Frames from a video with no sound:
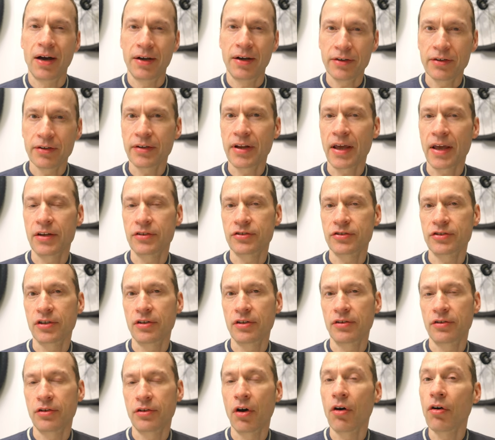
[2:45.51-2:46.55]
under
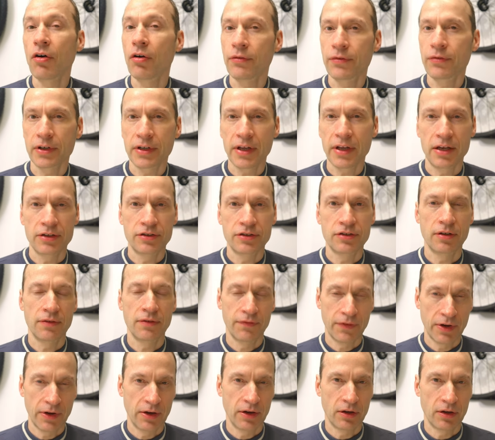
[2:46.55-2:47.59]
tension to over tension
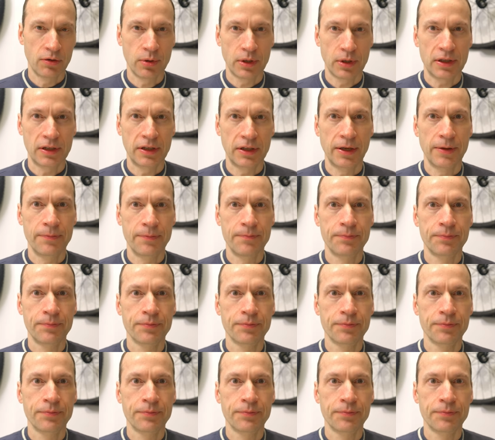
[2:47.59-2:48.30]
very quickly.